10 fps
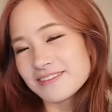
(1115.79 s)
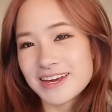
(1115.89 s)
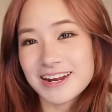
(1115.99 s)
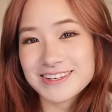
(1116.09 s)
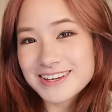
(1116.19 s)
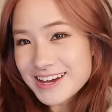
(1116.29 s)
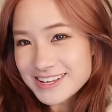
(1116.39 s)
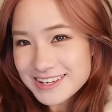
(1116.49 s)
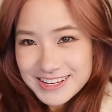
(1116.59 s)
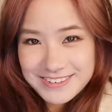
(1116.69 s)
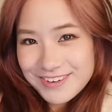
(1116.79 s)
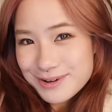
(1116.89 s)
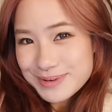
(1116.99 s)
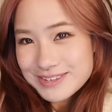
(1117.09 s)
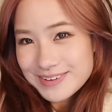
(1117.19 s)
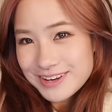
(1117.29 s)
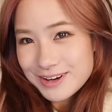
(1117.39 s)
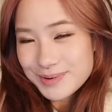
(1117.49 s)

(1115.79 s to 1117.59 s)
And I'll see you guys in the next Vlogmas video,